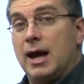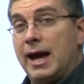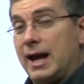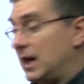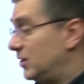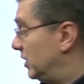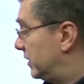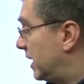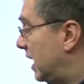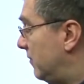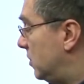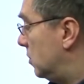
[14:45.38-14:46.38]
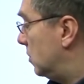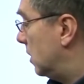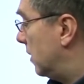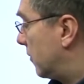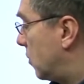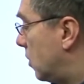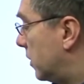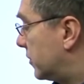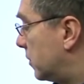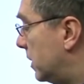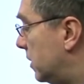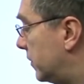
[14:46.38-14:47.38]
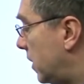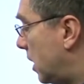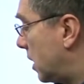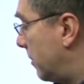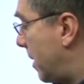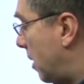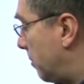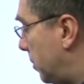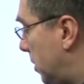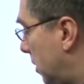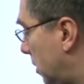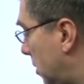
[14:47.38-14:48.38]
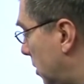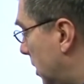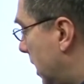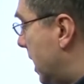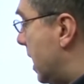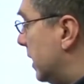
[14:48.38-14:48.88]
And I just gave you, of course, when you talk about plural,